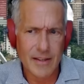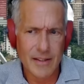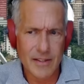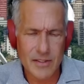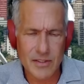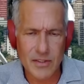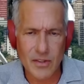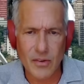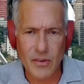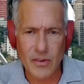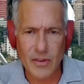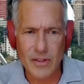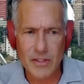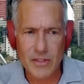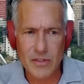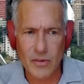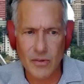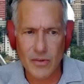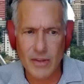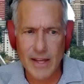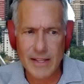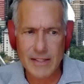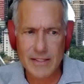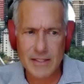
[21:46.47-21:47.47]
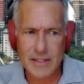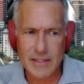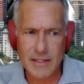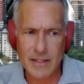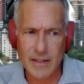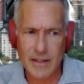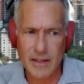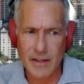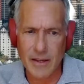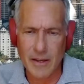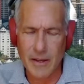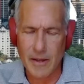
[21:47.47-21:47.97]
So that's
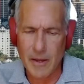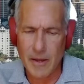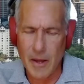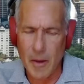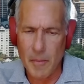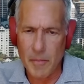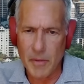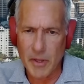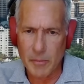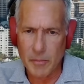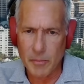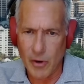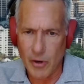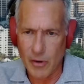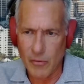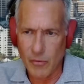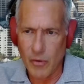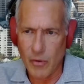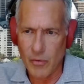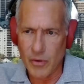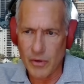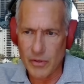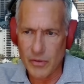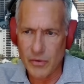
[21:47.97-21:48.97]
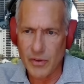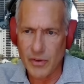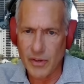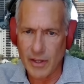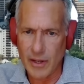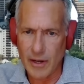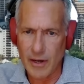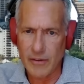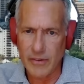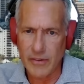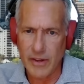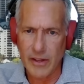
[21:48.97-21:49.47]
a big part of what we're doing in
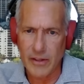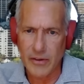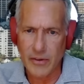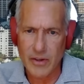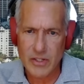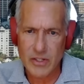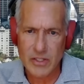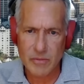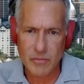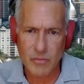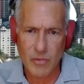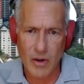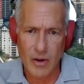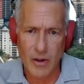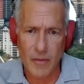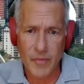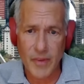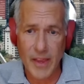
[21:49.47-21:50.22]
our evaluation model.